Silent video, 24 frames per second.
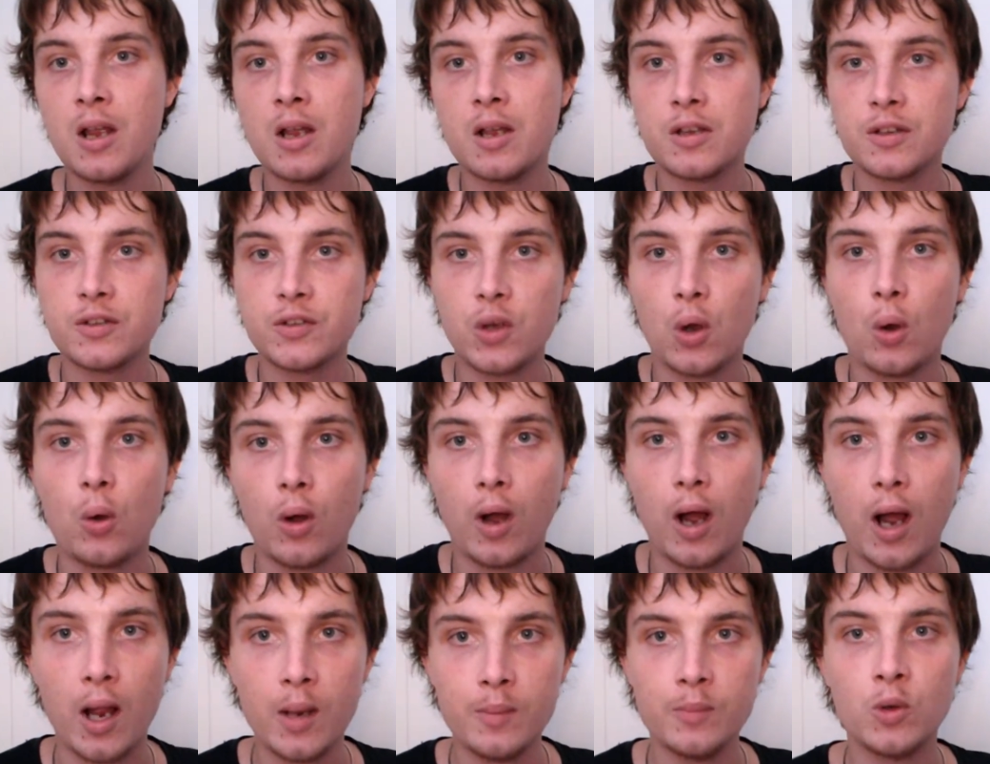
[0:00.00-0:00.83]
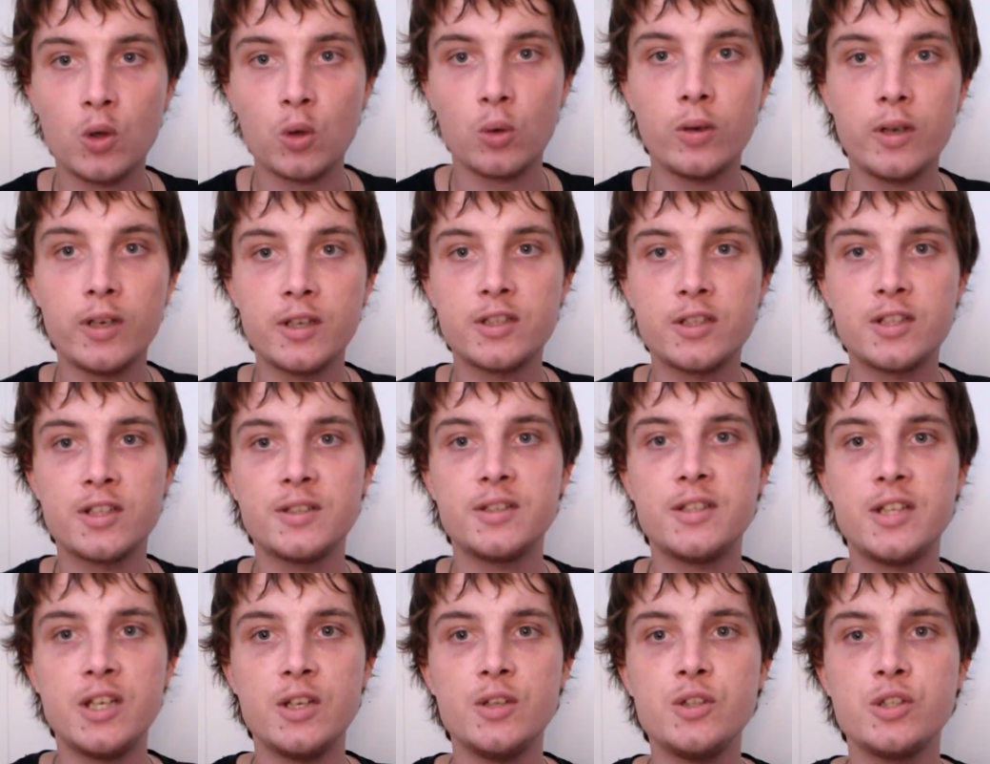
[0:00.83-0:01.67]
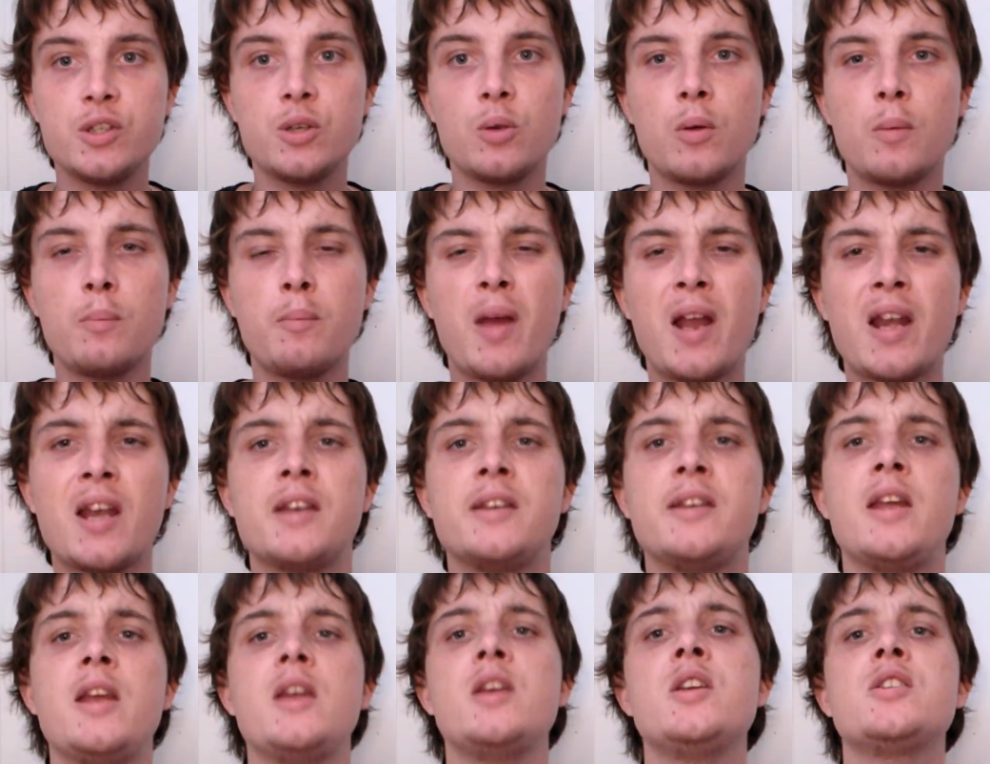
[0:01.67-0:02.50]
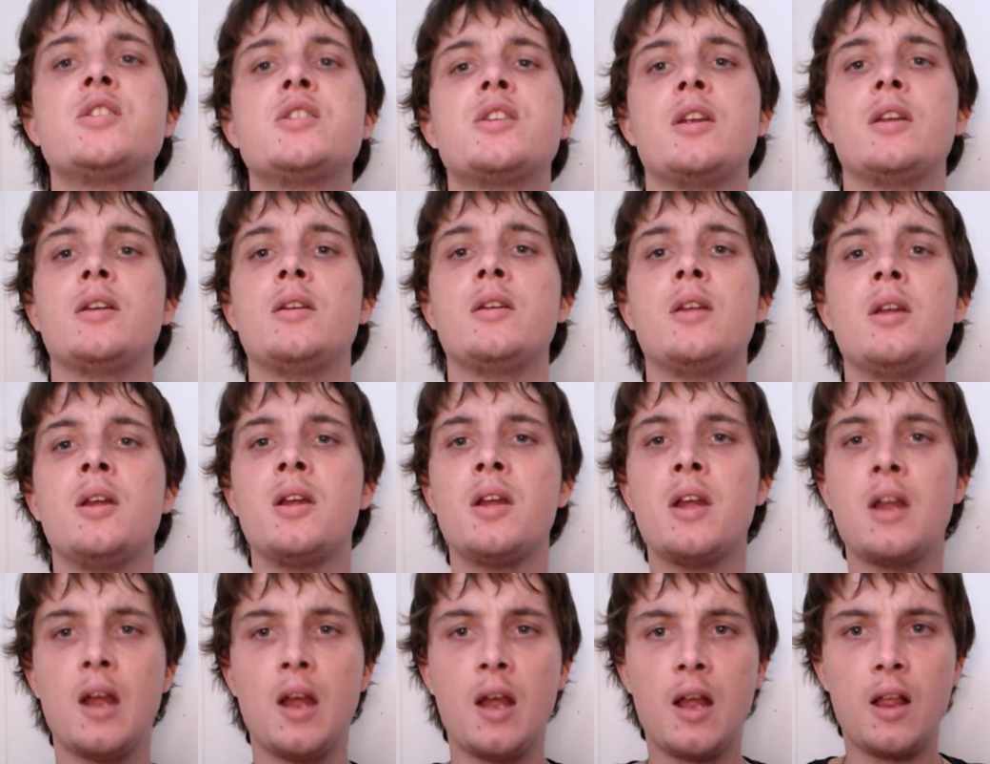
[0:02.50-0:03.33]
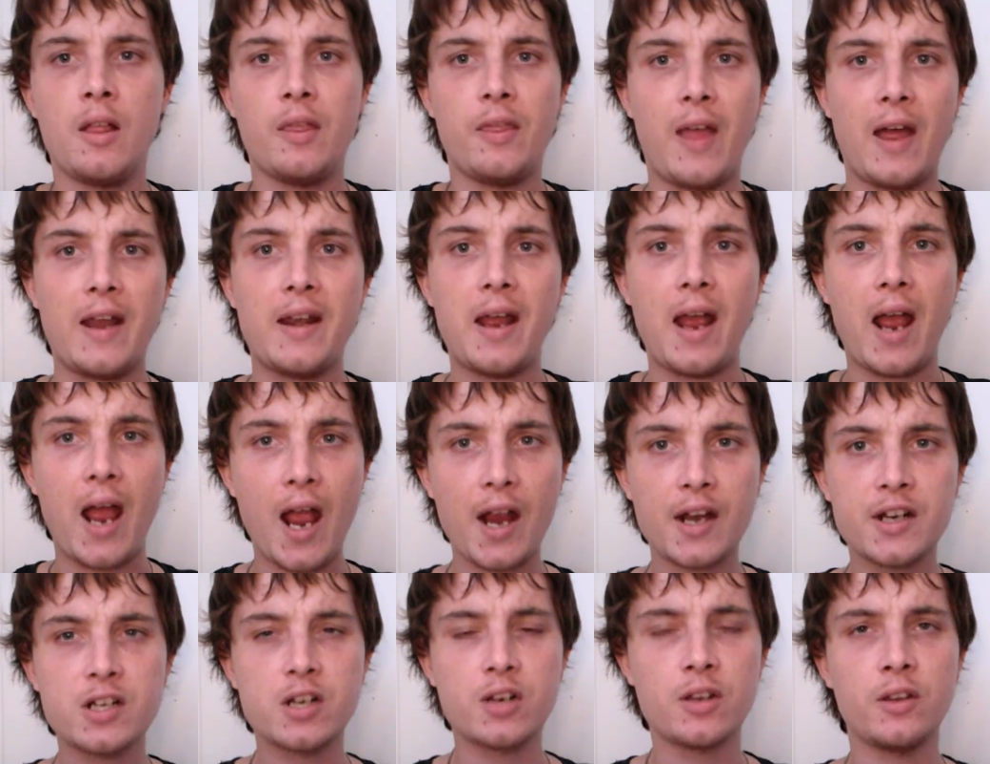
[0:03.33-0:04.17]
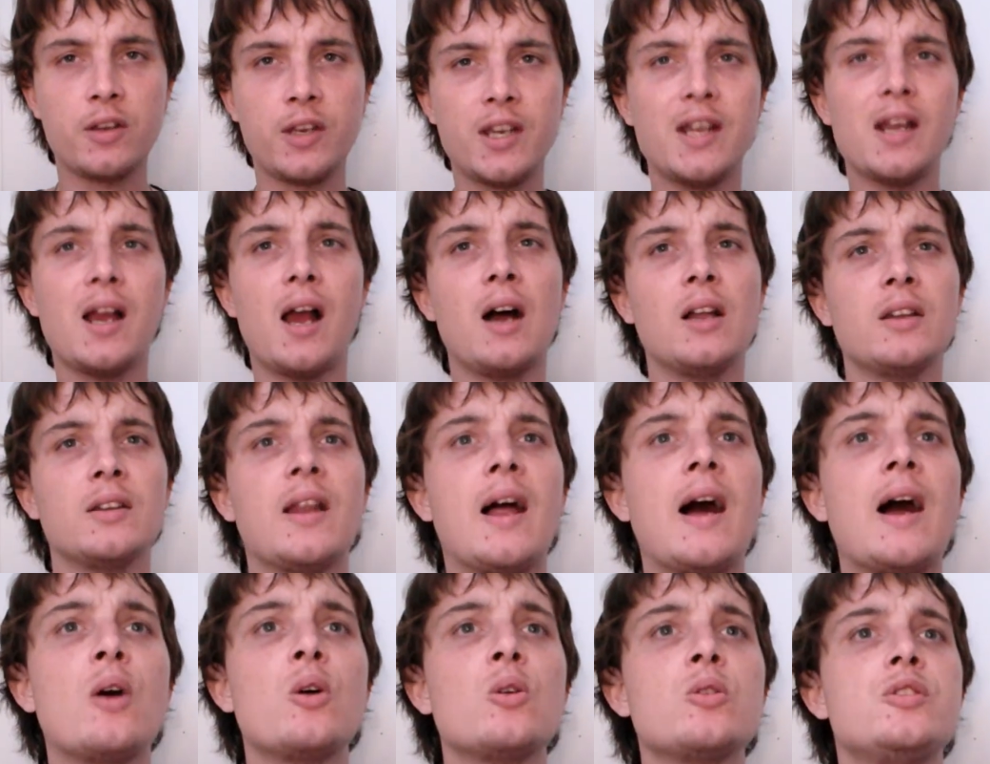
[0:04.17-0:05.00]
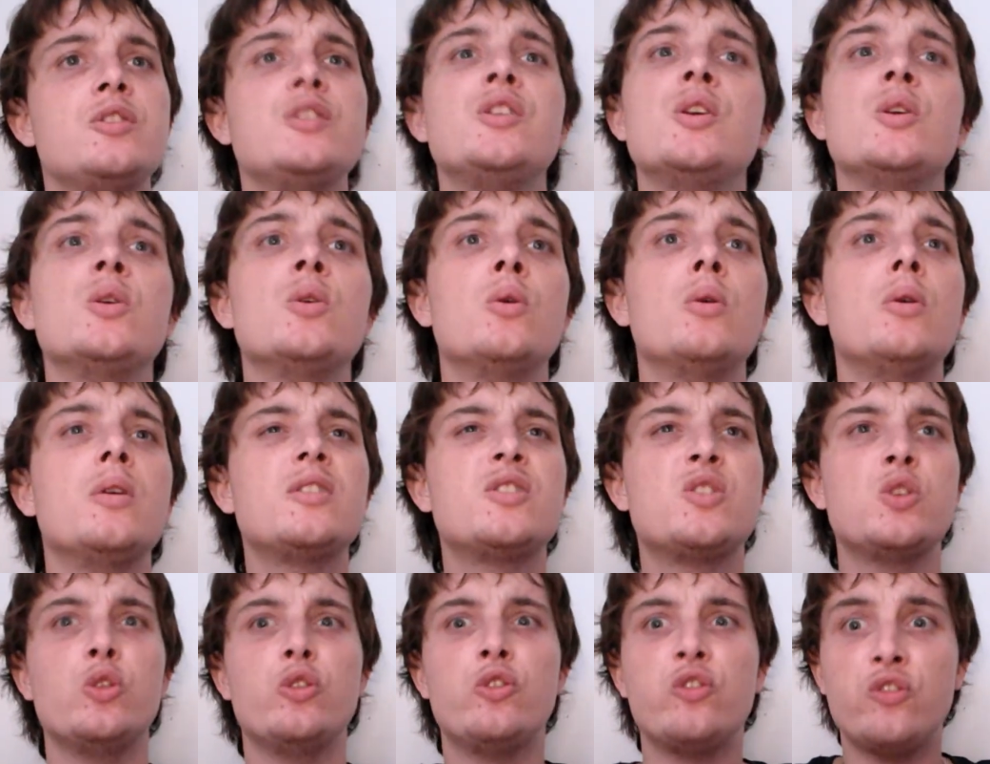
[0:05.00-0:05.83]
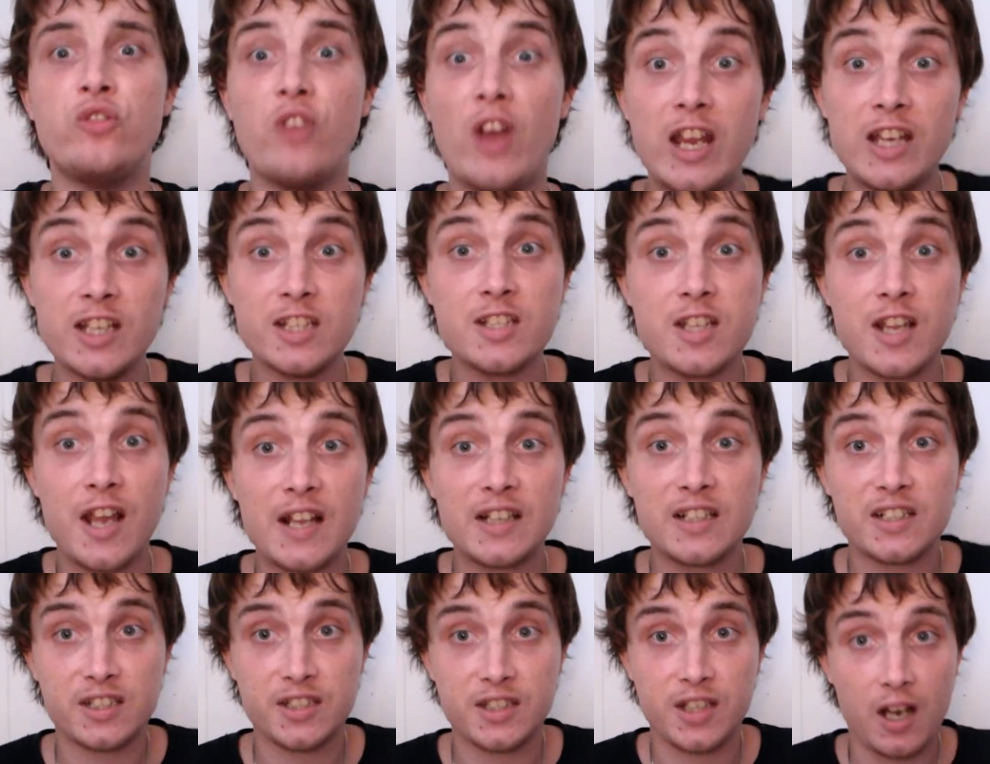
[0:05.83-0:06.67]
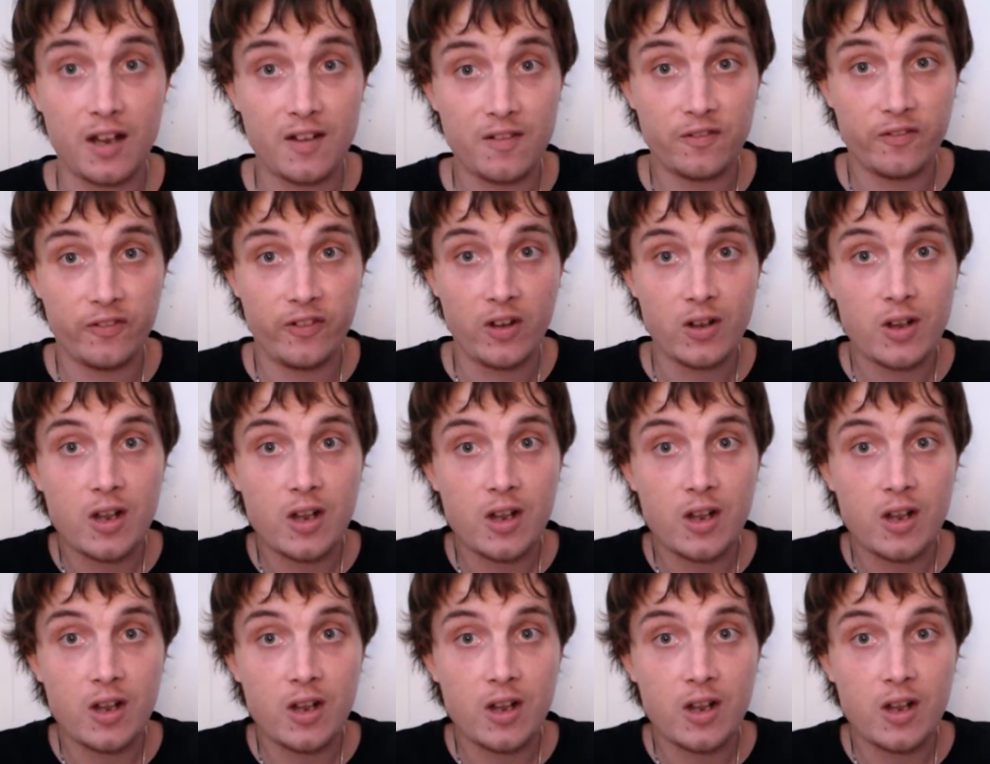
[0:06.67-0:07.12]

So I'm going to teach you a meditation that actually allows you to face that stuff,